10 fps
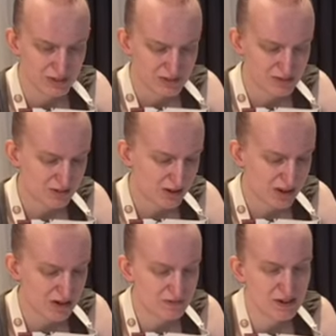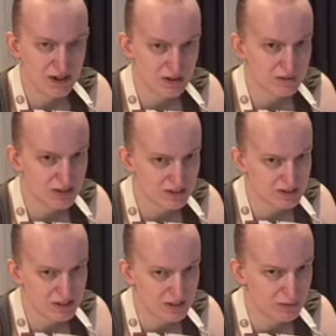So I have now
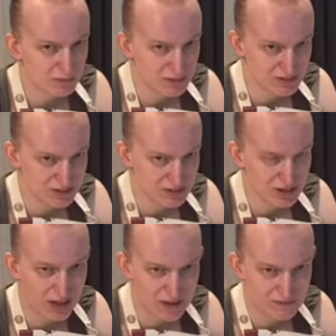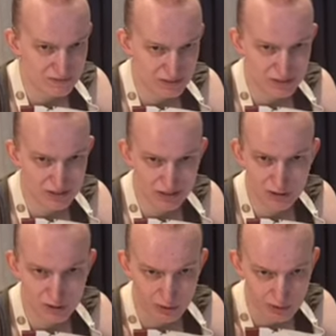nicely whisked
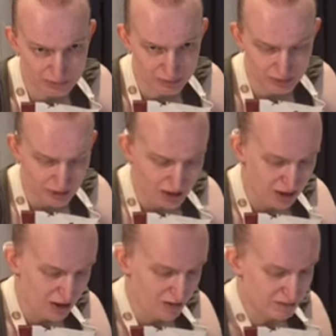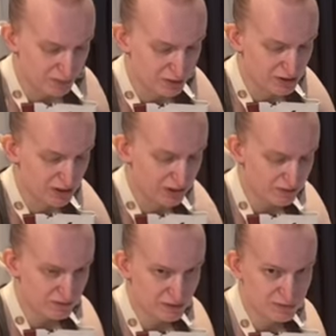everything up. I have put
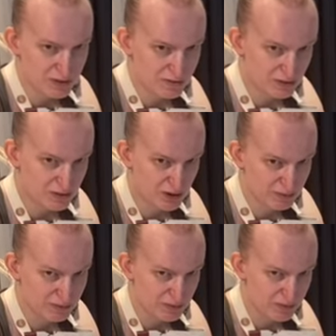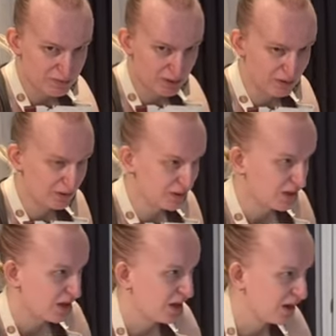cling film over the top of my bowl,
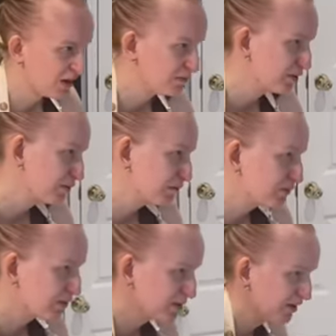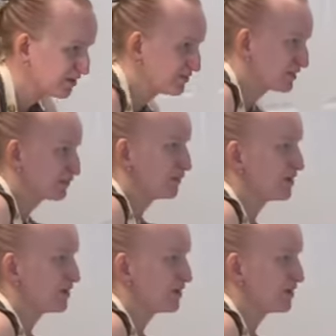and I'm going to walk over to my